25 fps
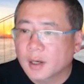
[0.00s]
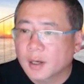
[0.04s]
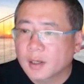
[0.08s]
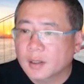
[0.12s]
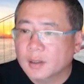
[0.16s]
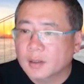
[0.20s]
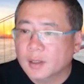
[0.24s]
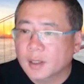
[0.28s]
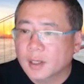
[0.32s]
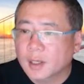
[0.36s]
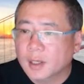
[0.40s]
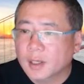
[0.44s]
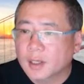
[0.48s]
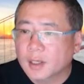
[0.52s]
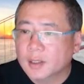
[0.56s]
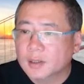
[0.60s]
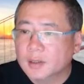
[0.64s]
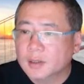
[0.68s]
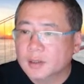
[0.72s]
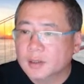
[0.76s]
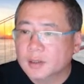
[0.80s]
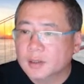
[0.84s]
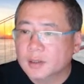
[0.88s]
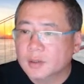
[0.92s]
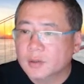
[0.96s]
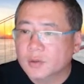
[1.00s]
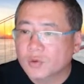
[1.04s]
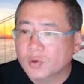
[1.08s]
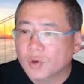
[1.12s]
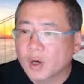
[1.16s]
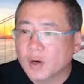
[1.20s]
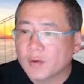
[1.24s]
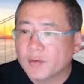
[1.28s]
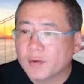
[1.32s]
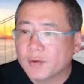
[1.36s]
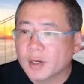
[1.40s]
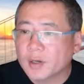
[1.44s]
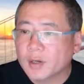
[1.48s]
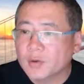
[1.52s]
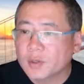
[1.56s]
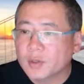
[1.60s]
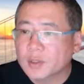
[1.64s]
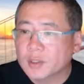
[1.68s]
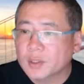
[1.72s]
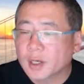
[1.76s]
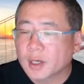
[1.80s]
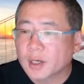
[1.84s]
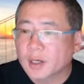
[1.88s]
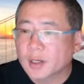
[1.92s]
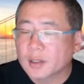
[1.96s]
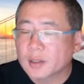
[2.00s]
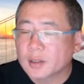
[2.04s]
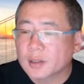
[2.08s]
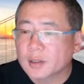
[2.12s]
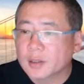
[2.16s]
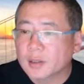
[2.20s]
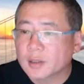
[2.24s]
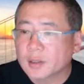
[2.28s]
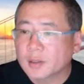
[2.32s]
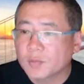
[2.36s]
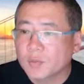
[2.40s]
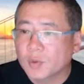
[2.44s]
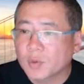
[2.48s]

it takes 1,200 seconds,